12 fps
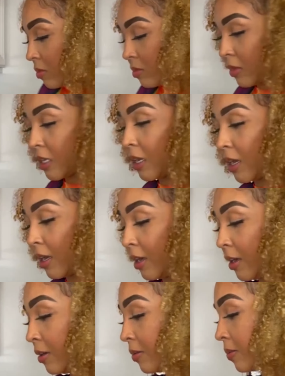
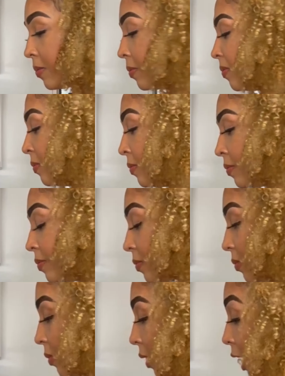Okay.
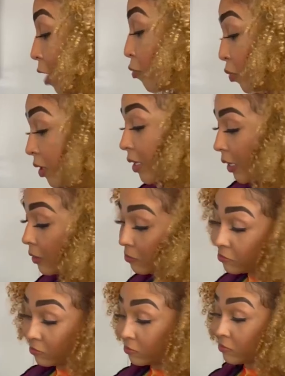And really,
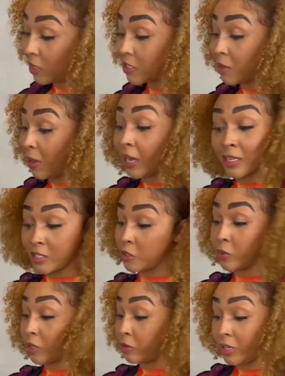it's about a
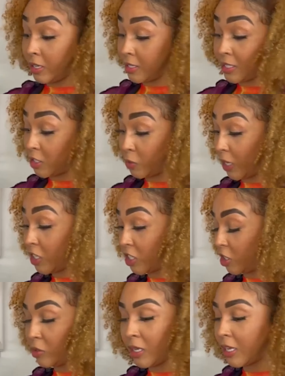2-ingredient
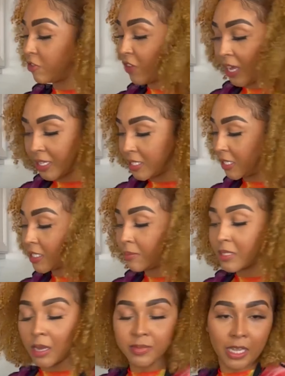situation. You can get fancy.
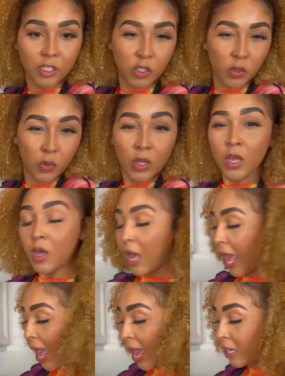Sometimes I do
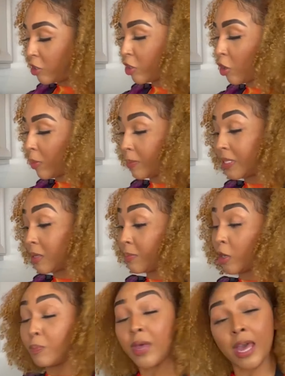add, you know, maybe some
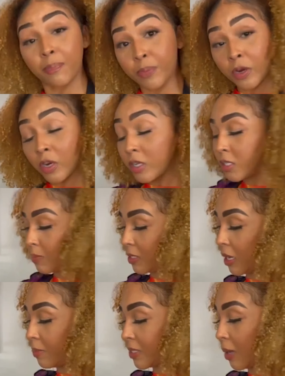bell pepper.
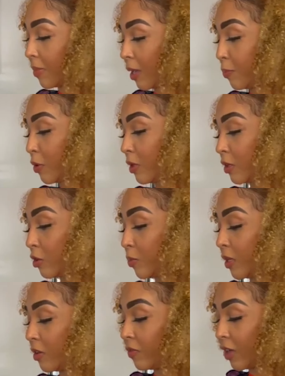Sometimes I might put a little
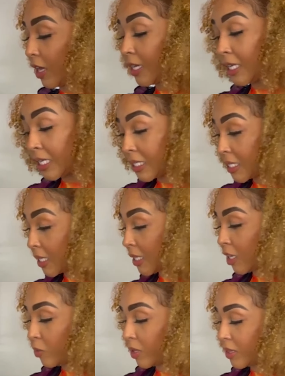bit of onions in
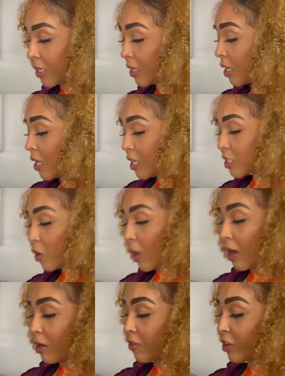there with it. So
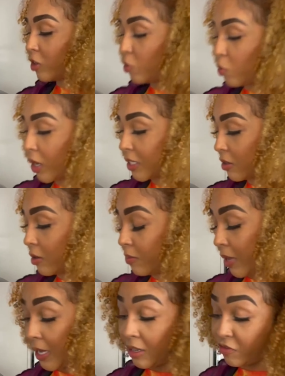however you want to
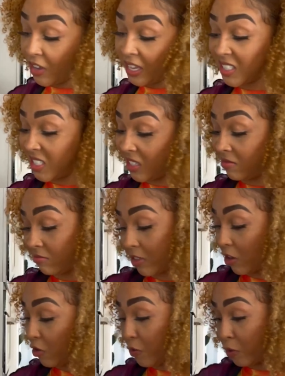make it fancy,
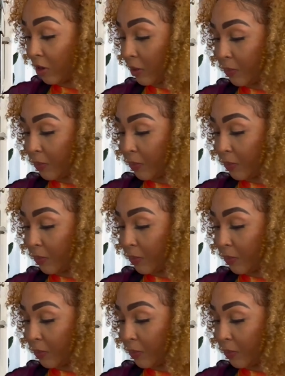go for it.